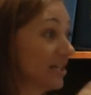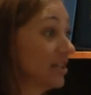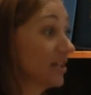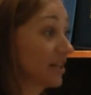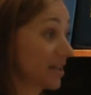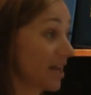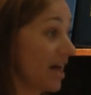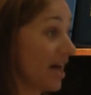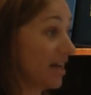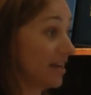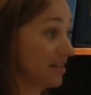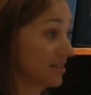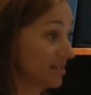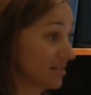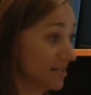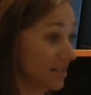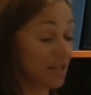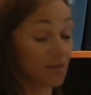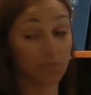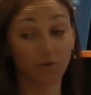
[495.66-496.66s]
again,
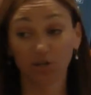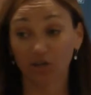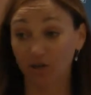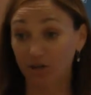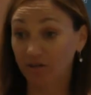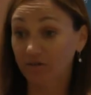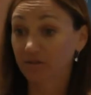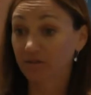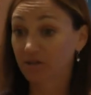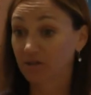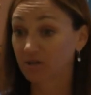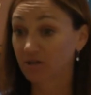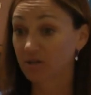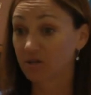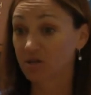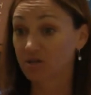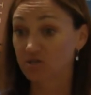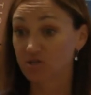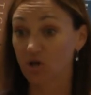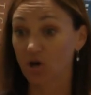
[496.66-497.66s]
it's like a mirror.
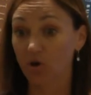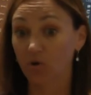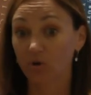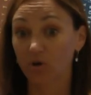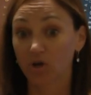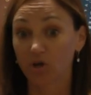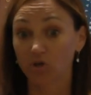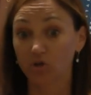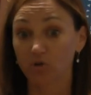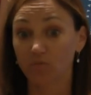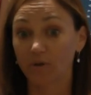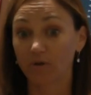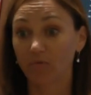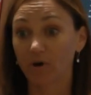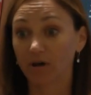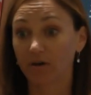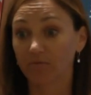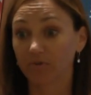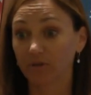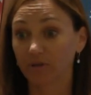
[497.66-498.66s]
So you may
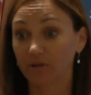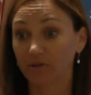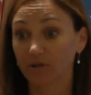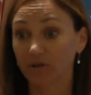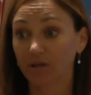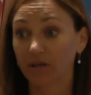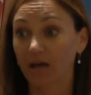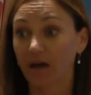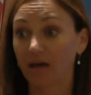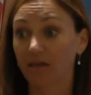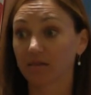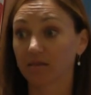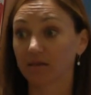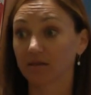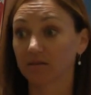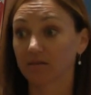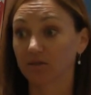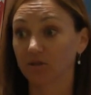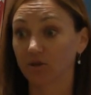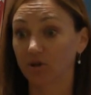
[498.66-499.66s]
want to really look at
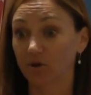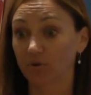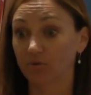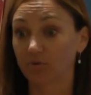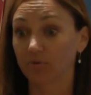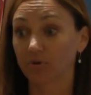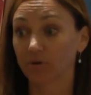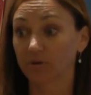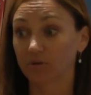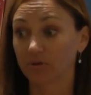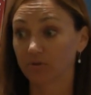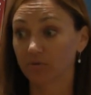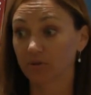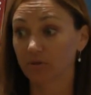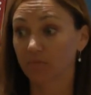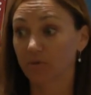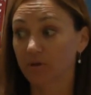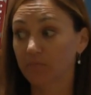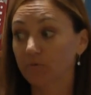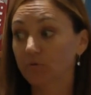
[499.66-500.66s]
who are
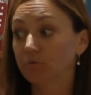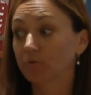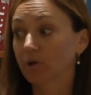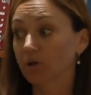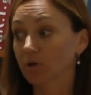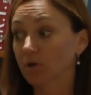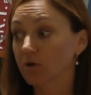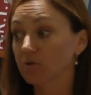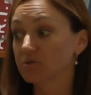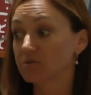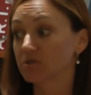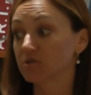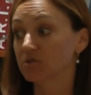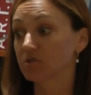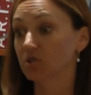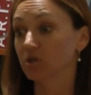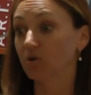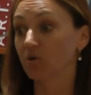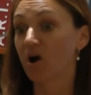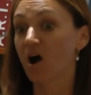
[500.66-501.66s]
the people who are closest
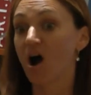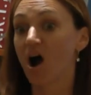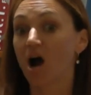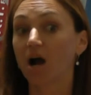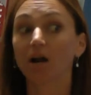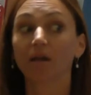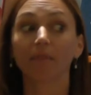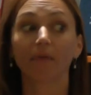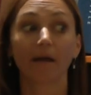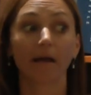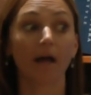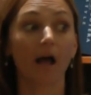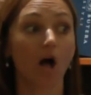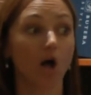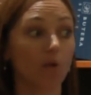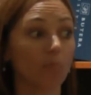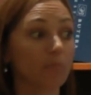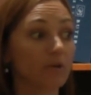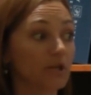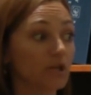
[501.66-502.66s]
to you. Are they
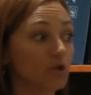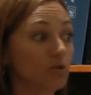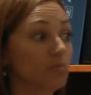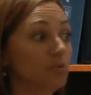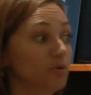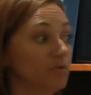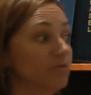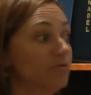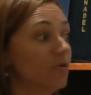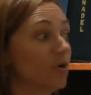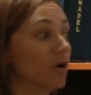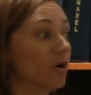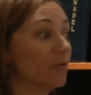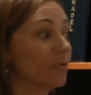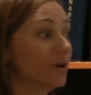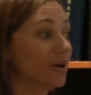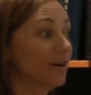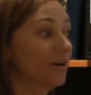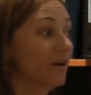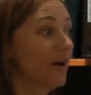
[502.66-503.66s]
helping you move
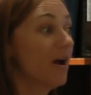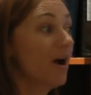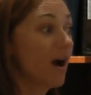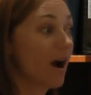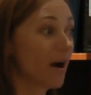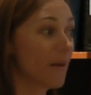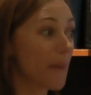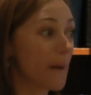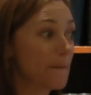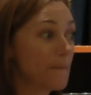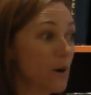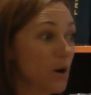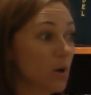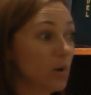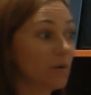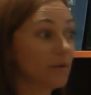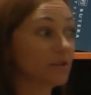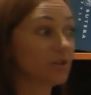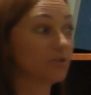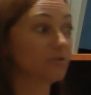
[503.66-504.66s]
forward? Are they
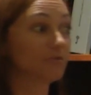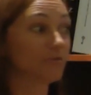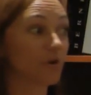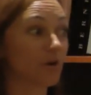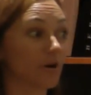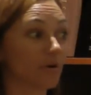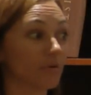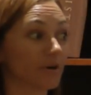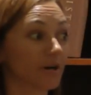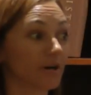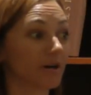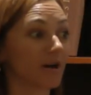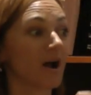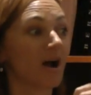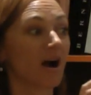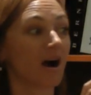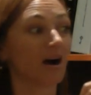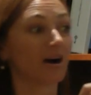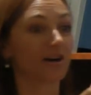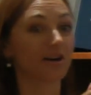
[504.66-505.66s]
pulling you forward?
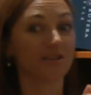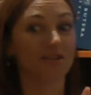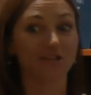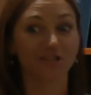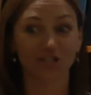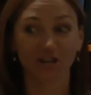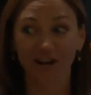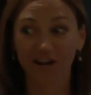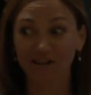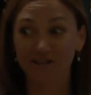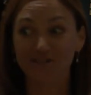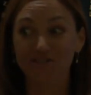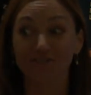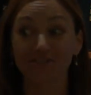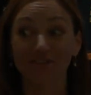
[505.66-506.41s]
Or are they dragging